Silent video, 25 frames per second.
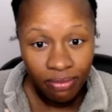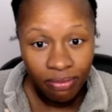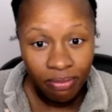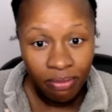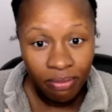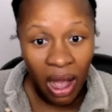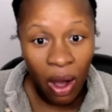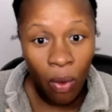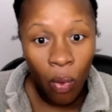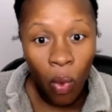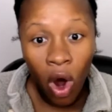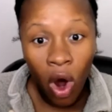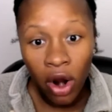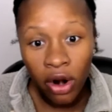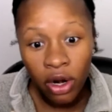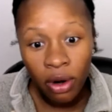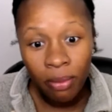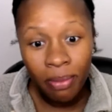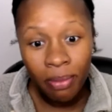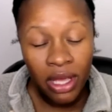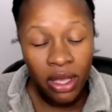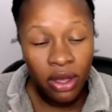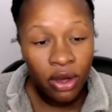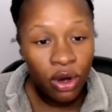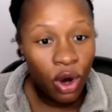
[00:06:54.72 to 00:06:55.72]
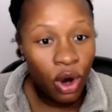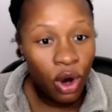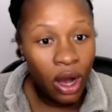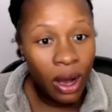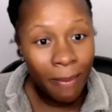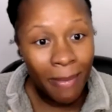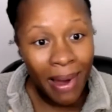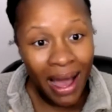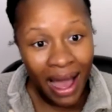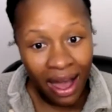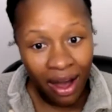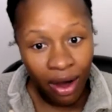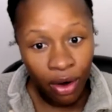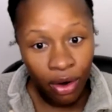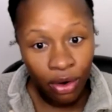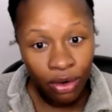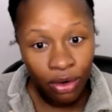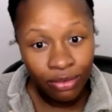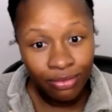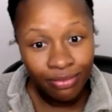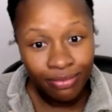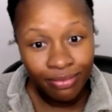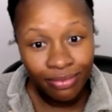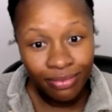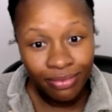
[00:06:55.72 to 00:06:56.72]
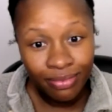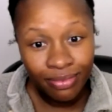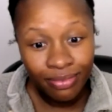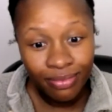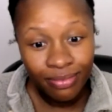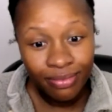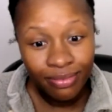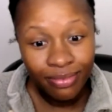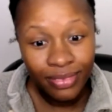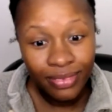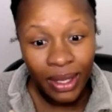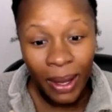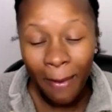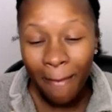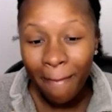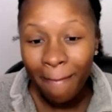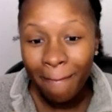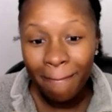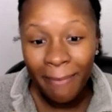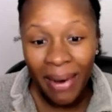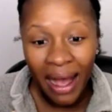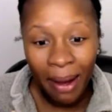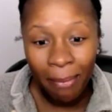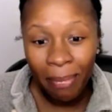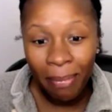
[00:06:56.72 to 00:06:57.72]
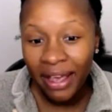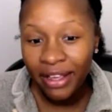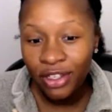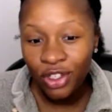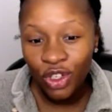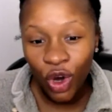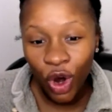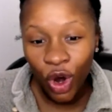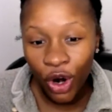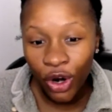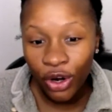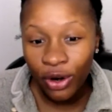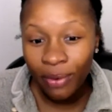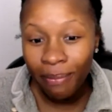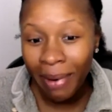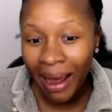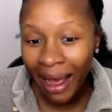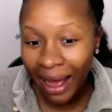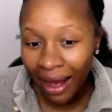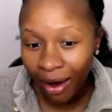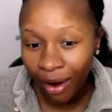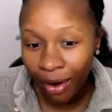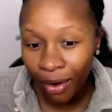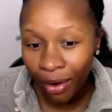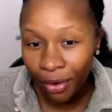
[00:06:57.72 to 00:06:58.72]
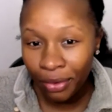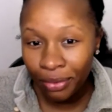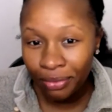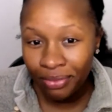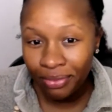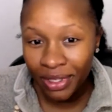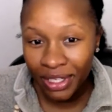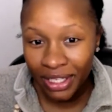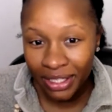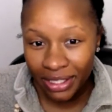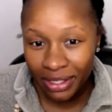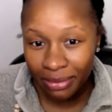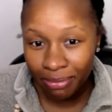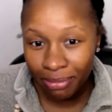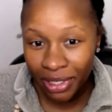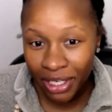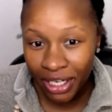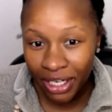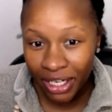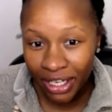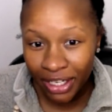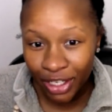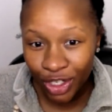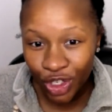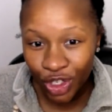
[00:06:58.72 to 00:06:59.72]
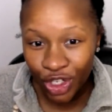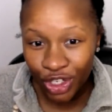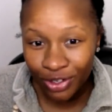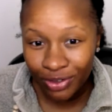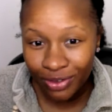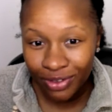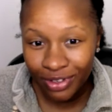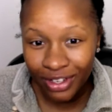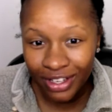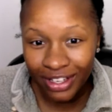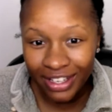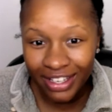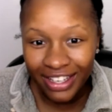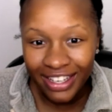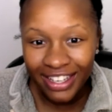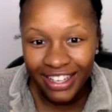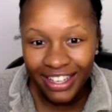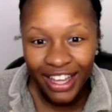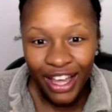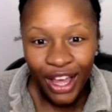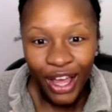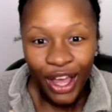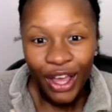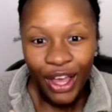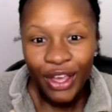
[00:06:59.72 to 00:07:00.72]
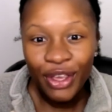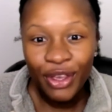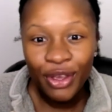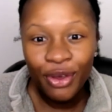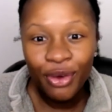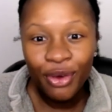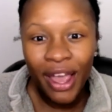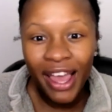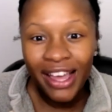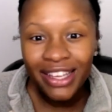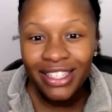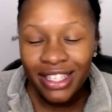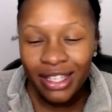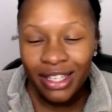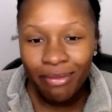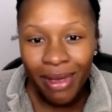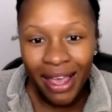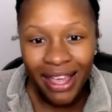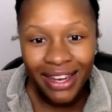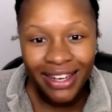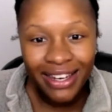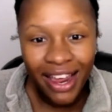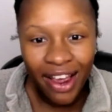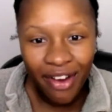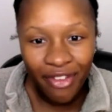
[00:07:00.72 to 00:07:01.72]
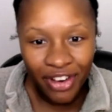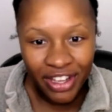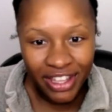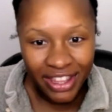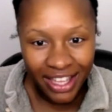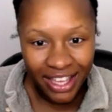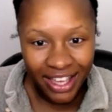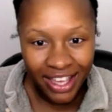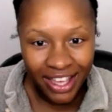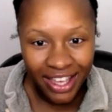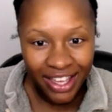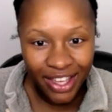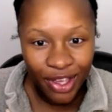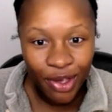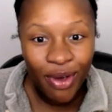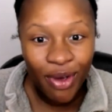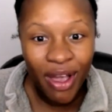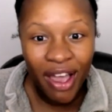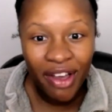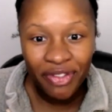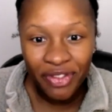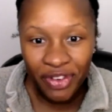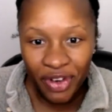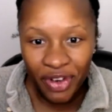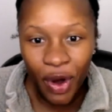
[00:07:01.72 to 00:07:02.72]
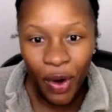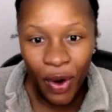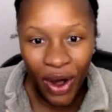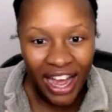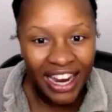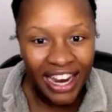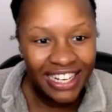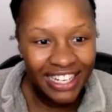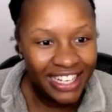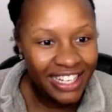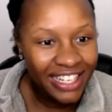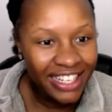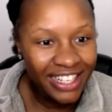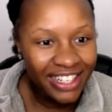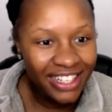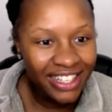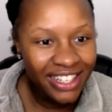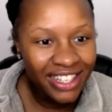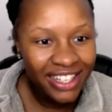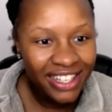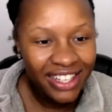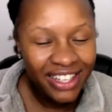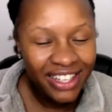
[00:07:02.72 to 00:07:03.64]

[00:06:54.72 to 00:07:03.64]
My water bill about, I pay Charter about this much. You estimating everything. You have no idea.